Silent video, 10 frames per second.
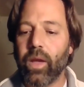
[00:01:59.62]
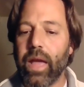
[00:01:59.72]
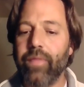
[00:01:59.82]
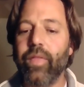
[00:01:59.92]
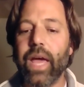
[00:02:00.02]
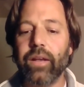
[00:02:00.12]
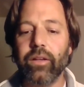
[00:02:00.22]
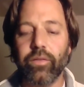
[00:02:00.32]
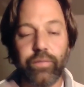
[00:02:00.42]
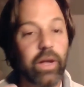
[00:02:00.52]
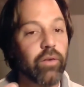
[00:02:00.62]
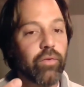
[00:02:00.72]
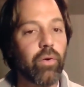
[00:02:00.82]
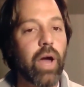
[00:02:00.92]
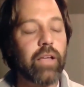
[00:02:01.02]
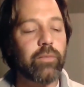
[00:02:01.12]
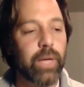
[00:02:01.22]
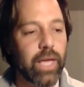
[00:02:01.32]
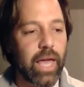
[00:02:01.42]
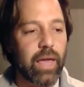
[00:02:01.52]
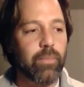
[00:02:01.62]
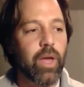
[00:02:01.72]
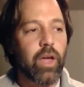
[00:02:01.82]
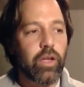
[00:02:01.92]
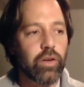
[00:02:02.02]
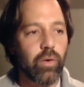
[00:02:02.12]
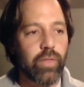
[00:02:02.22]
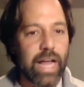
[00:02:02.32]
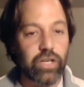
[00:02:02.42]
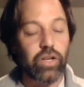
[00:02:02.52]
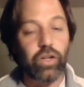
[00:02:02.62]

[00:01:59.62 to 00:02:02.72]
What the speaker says: then the figure of Christ became, that